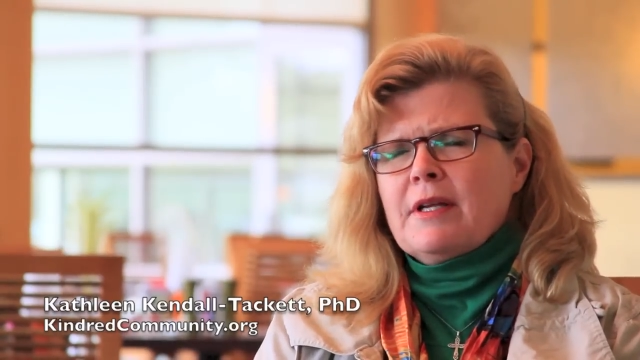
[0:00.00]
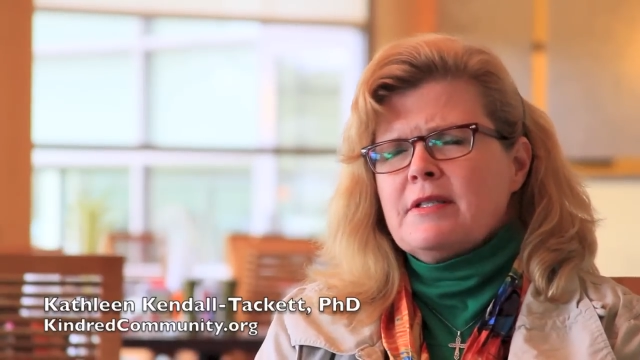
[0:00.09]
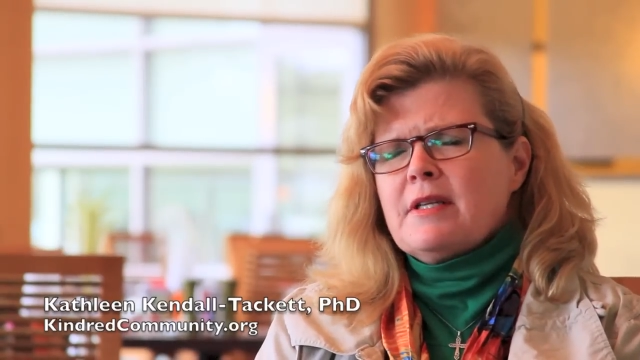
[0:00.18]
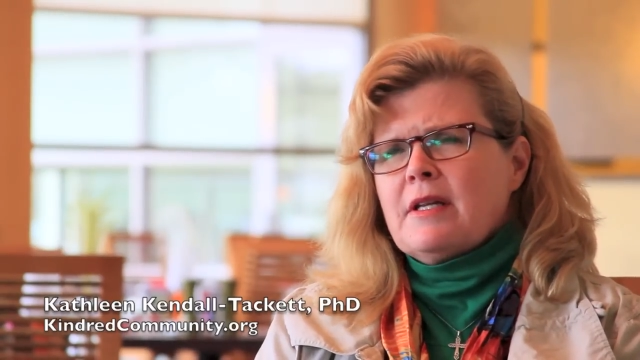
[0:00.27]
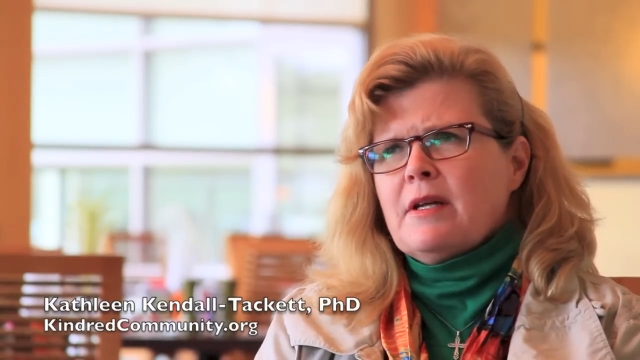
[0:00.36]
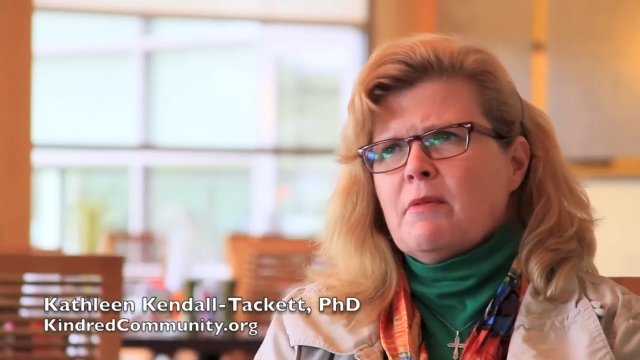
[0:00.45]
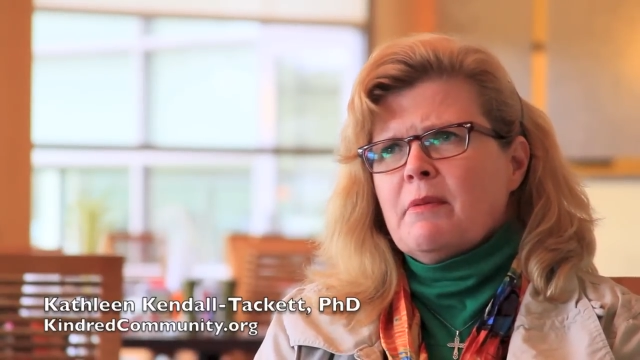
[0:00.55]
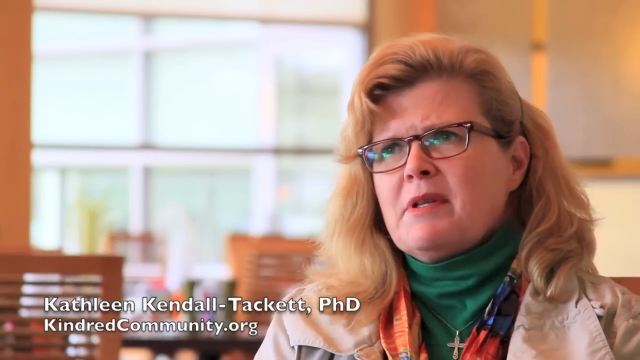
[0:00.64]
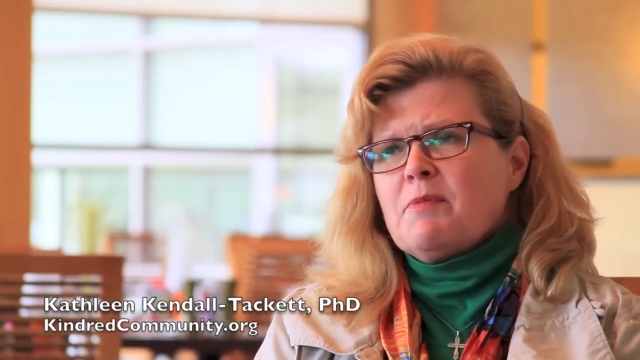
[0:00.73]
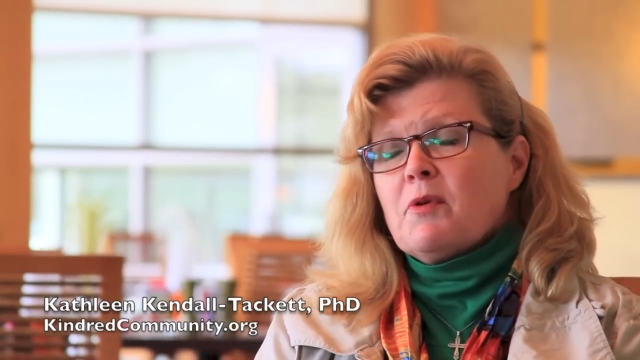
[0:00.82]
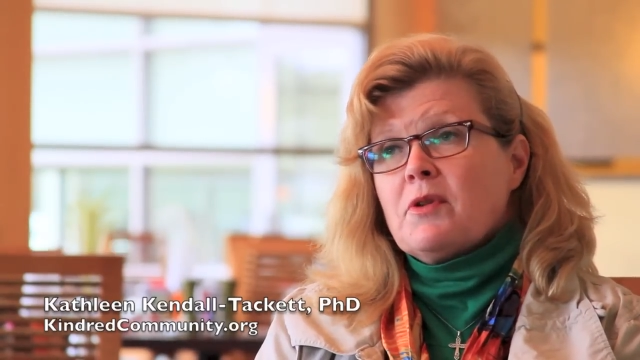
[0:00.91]
and it said that
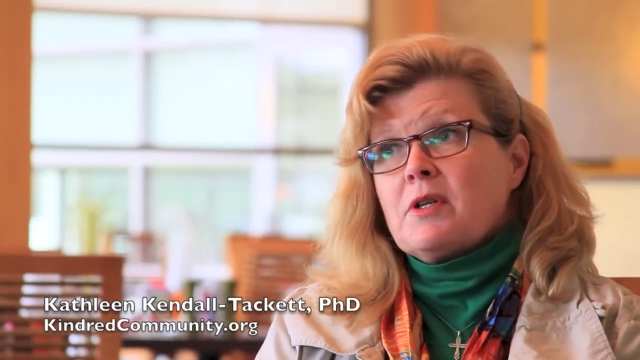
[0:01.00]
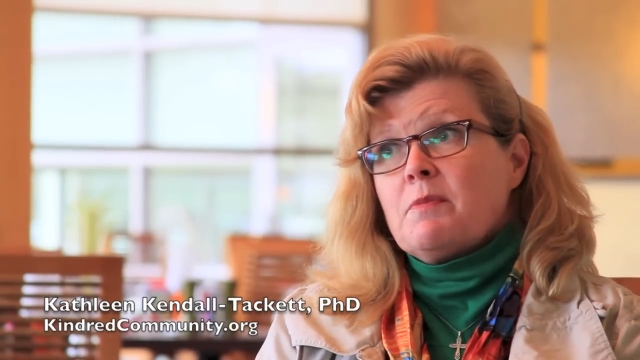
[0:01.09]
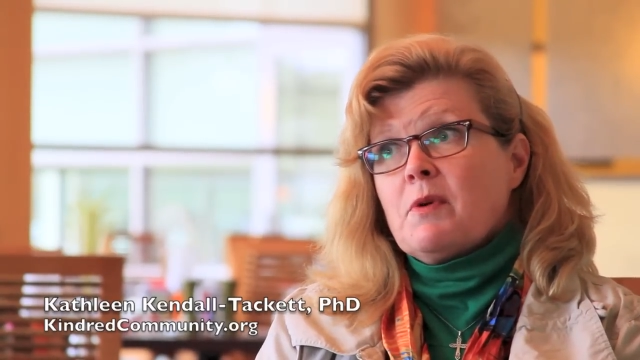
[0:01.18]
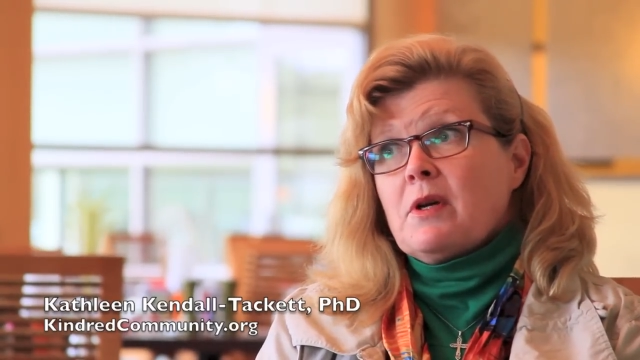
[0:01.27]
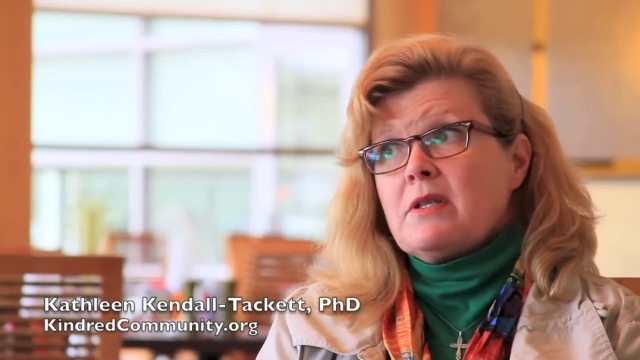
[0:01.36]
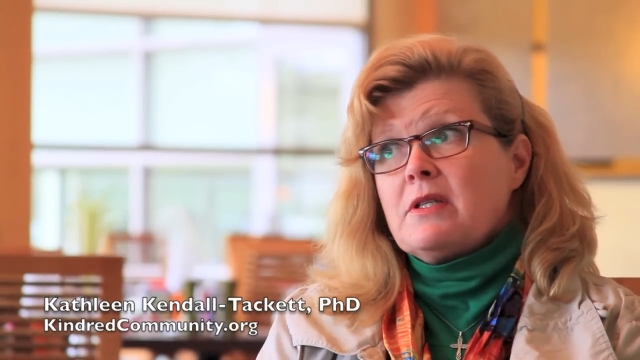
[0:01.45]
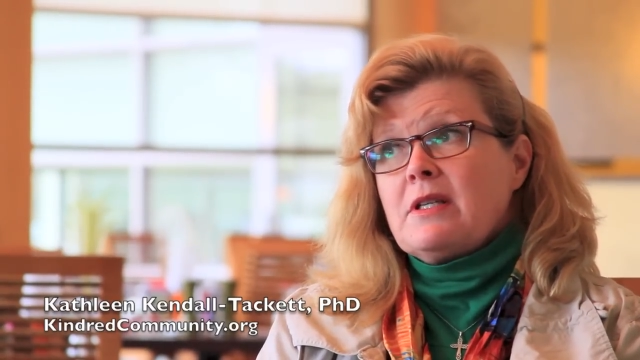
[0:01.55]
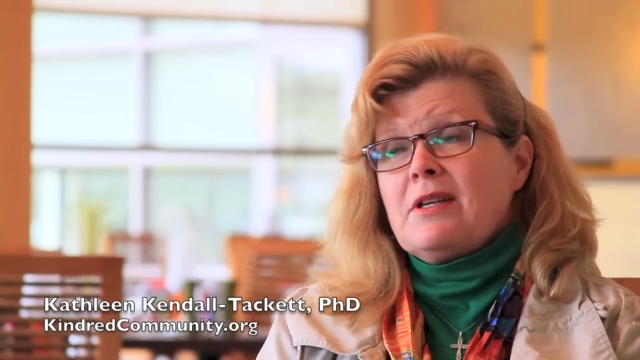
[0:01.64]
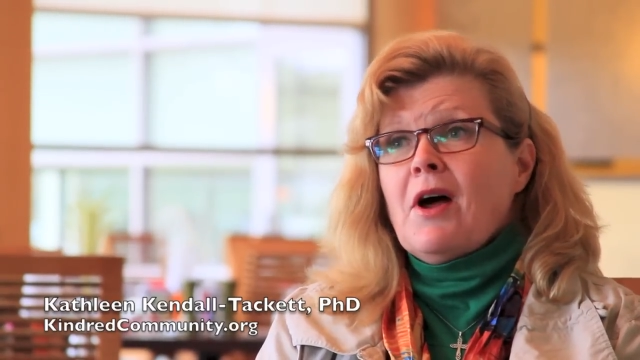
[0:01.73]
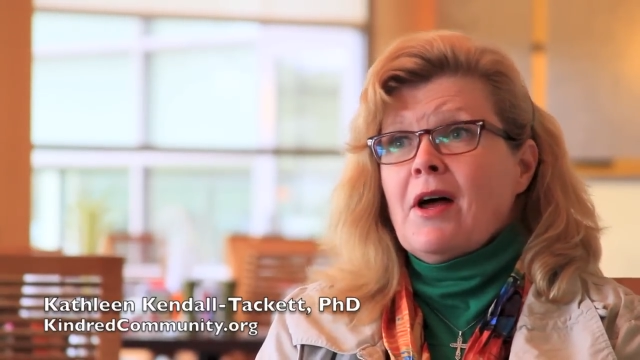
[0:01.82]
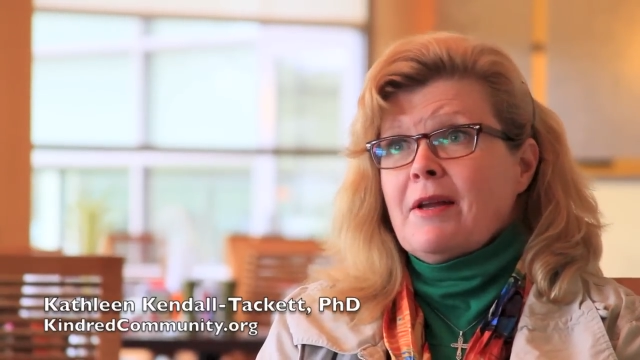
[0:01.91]
women's birth experience
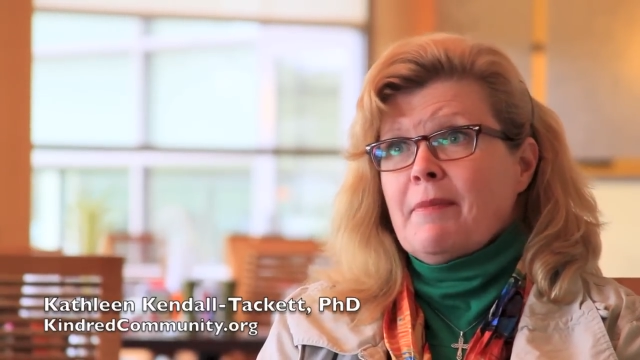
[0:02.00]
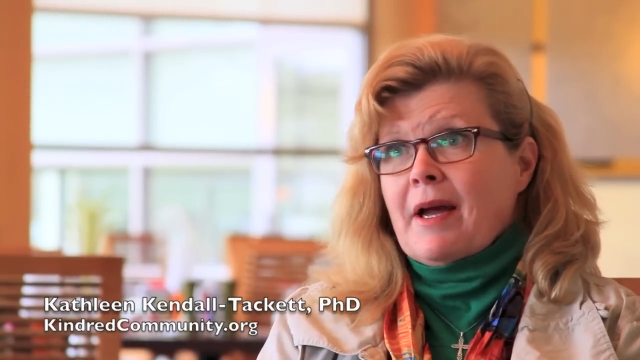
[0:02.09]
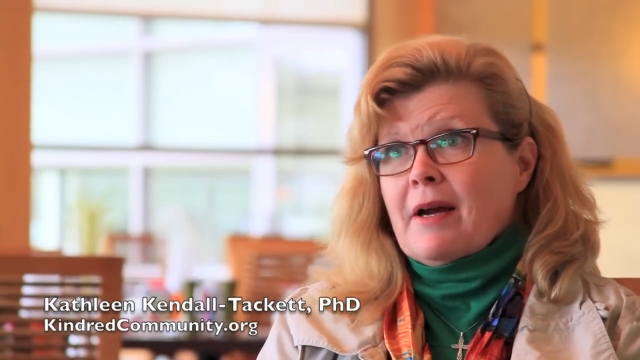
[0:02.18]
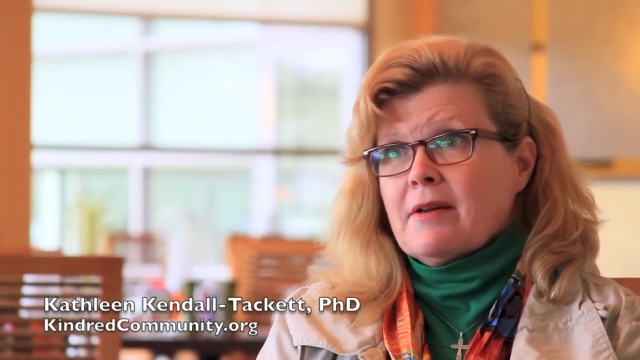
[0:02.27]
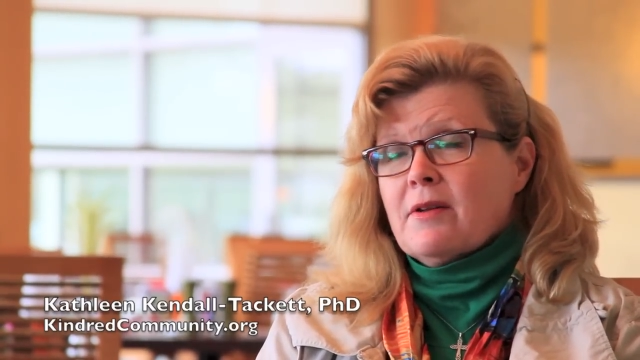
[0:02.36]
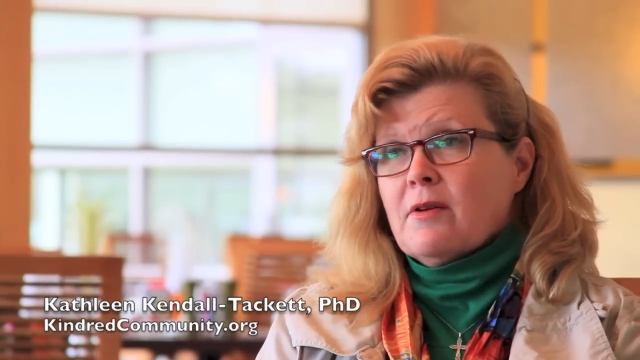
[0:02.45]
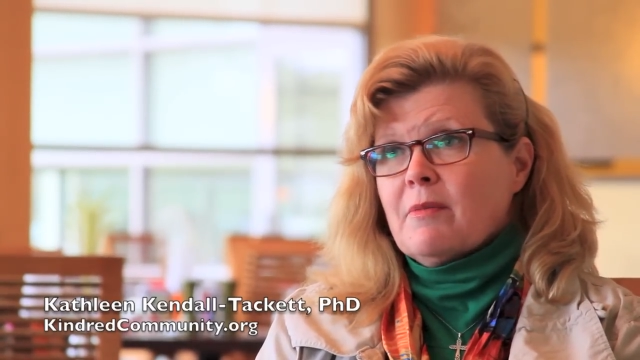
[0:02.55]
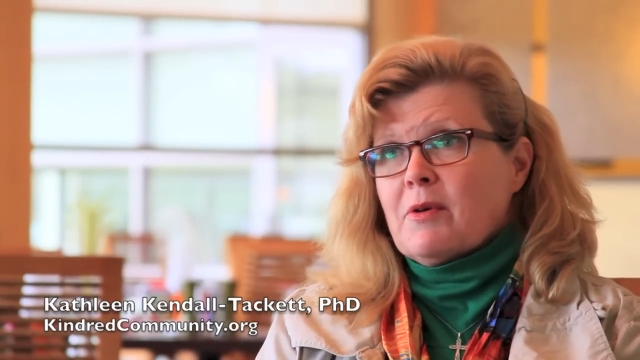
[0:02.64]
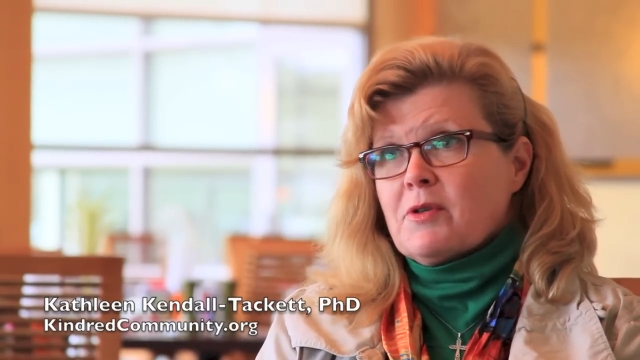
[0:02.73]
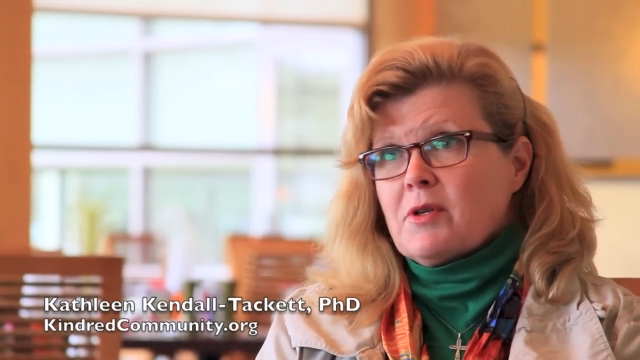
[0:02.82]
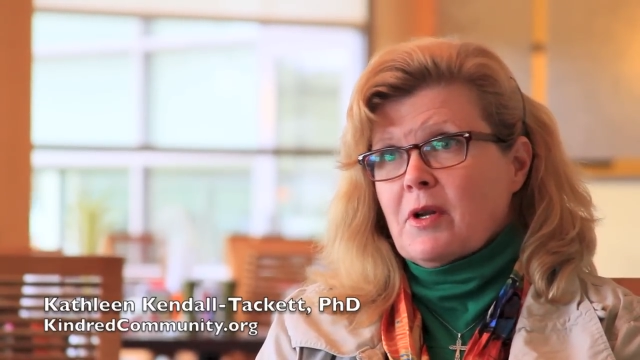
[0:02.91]
did not impact their
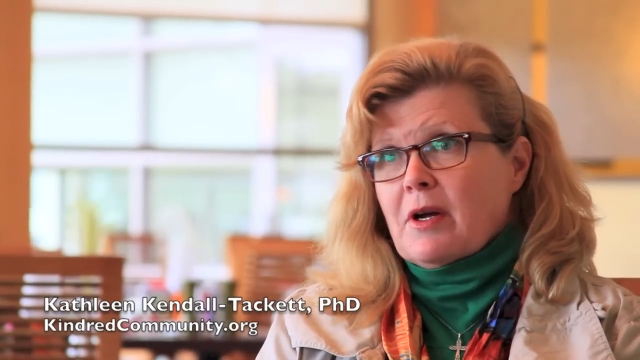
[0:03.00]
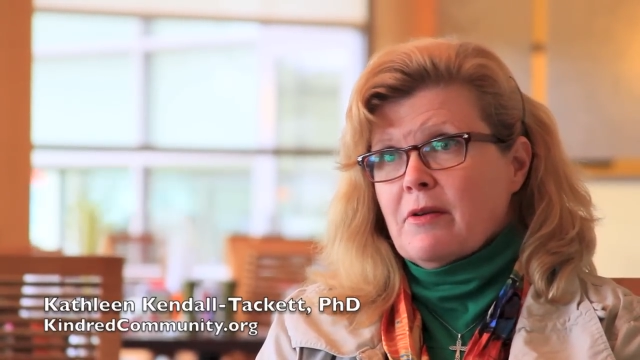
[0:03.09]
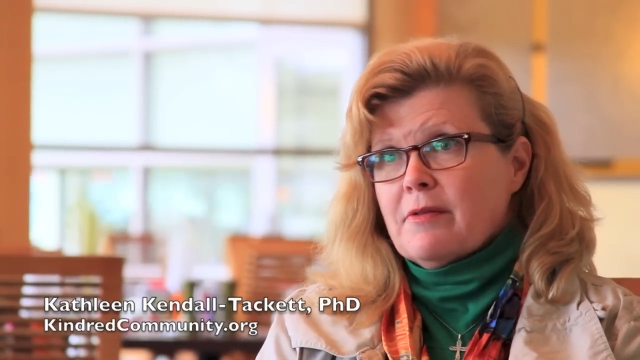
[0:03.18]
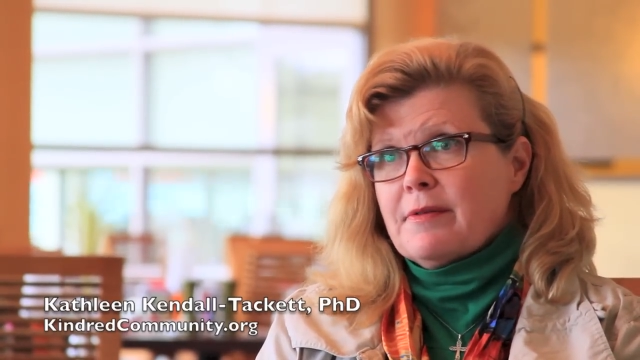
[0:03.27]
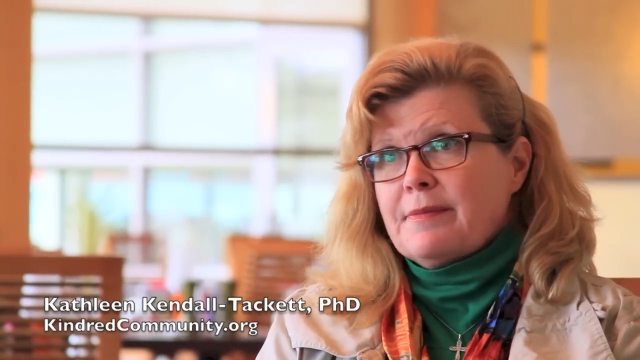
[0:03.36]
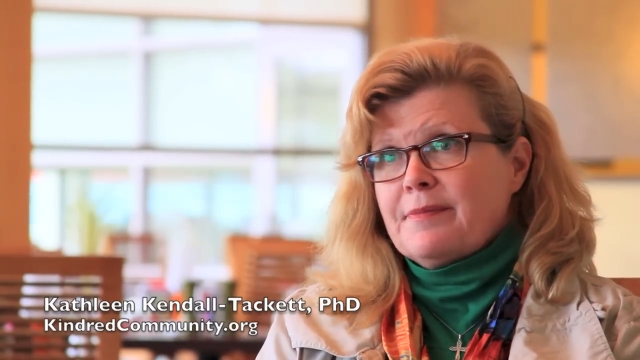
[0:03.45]
emotional health.